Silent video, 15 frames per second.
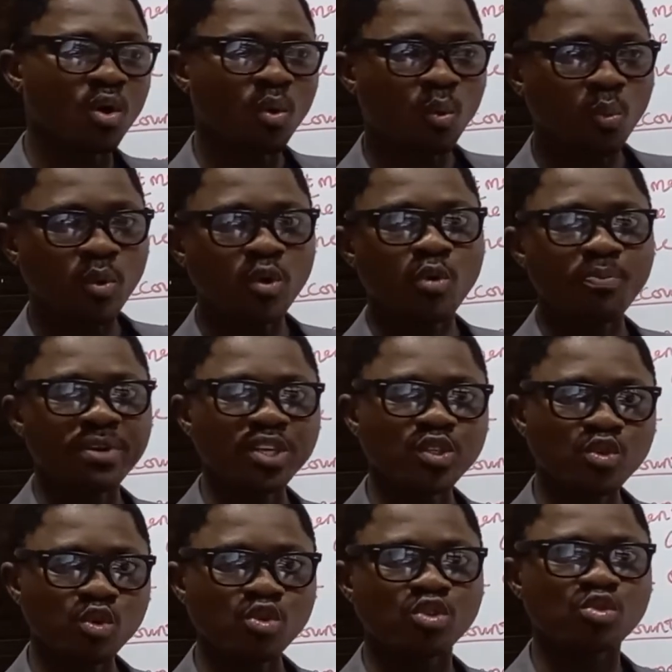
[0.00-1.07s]
will be
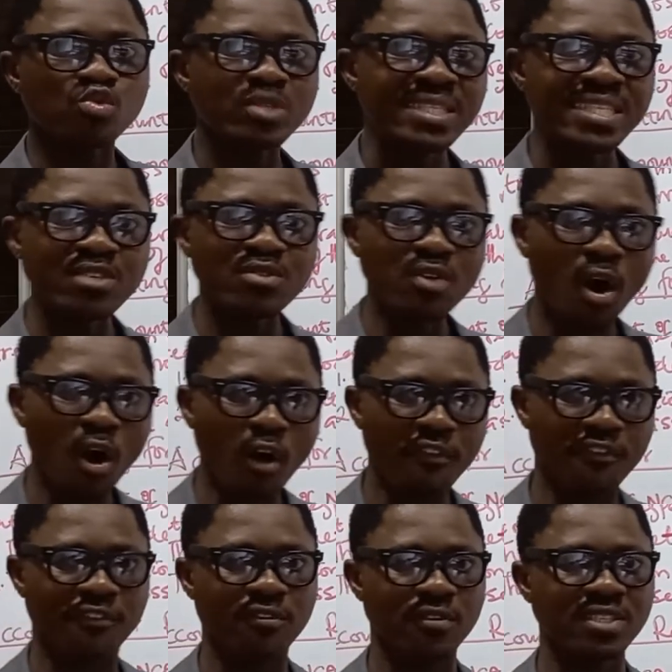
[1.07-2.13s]
used to nil
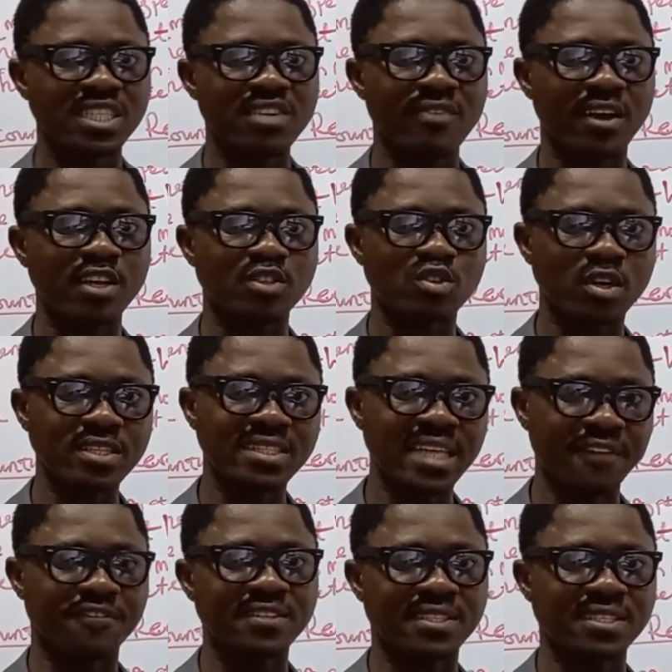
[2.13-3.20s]
off the revaluation
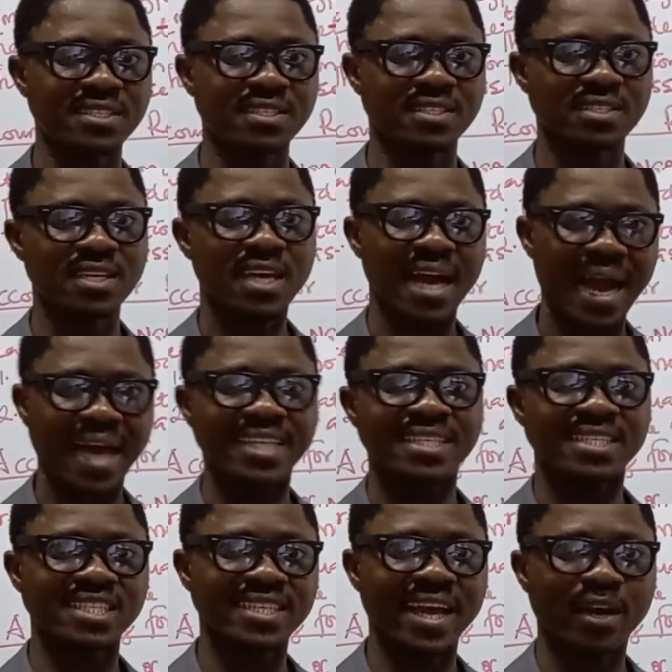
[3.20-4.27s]
deficit at the
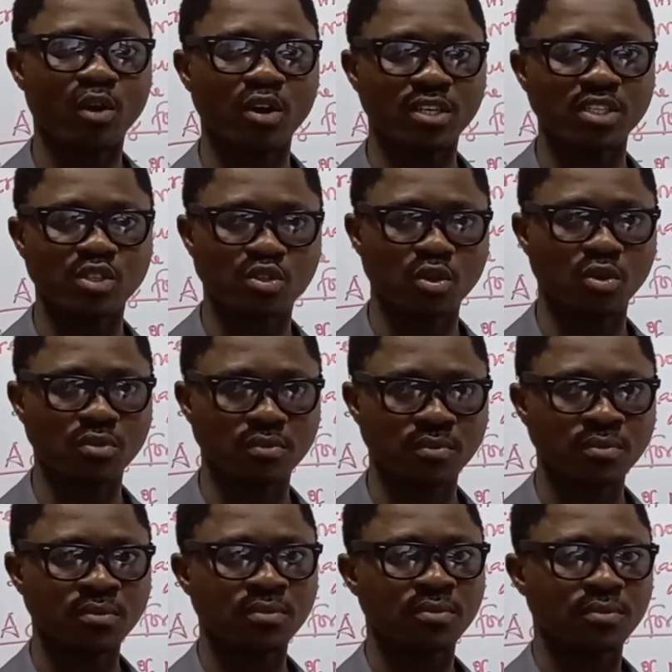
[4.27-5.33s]
initial recognition,
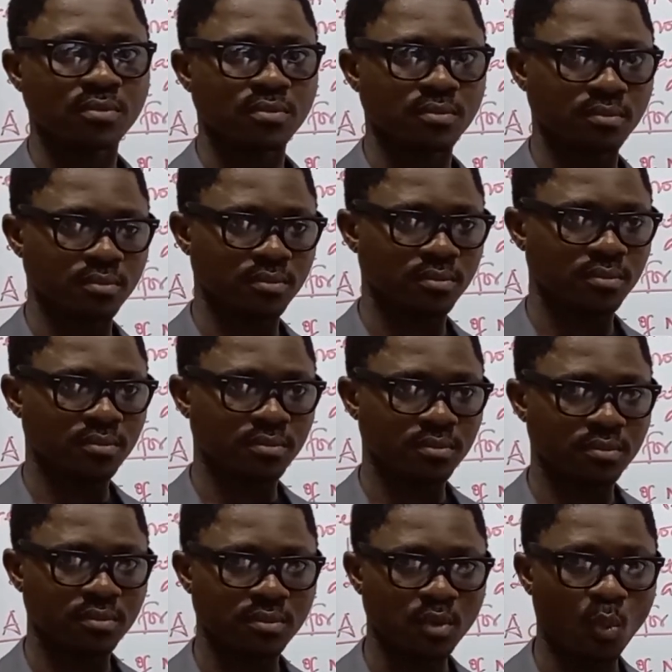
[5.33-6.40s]

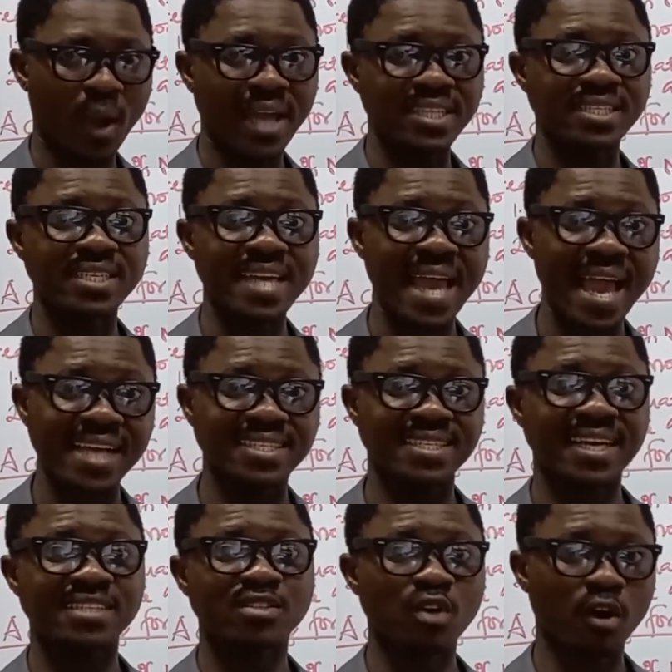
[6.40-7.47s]
while the
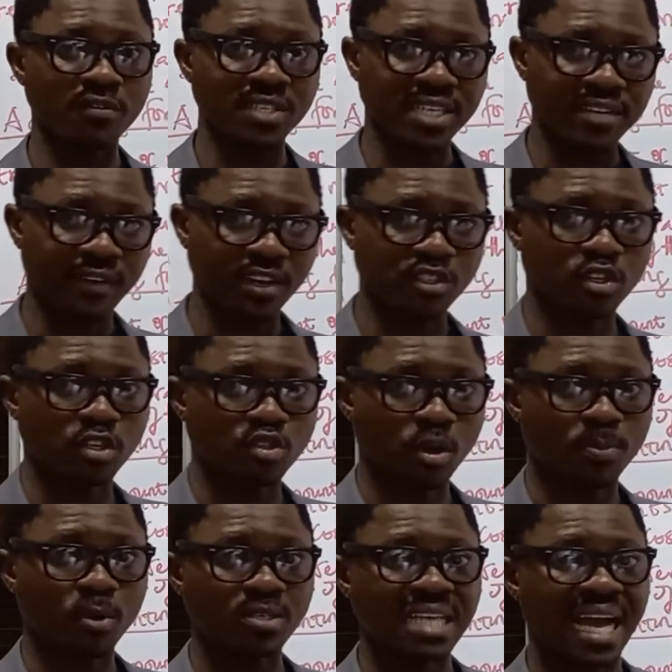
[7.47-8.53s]
excess of the revaluation
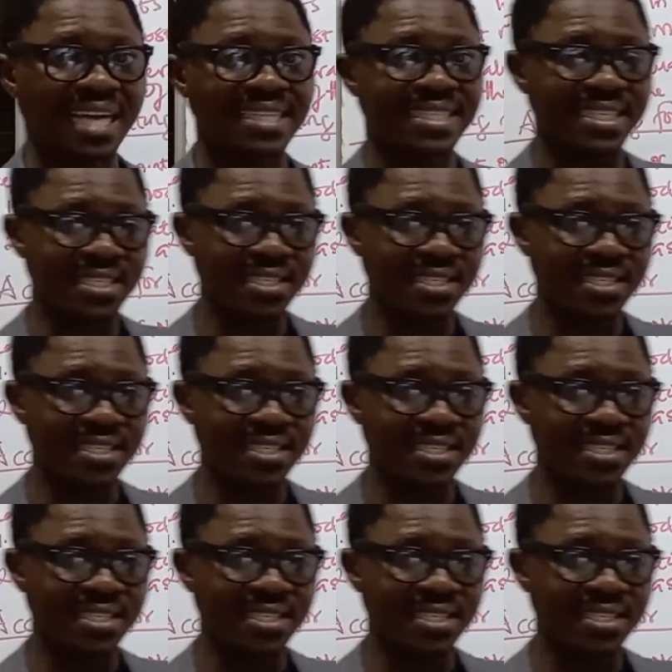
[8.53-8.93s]
surplus and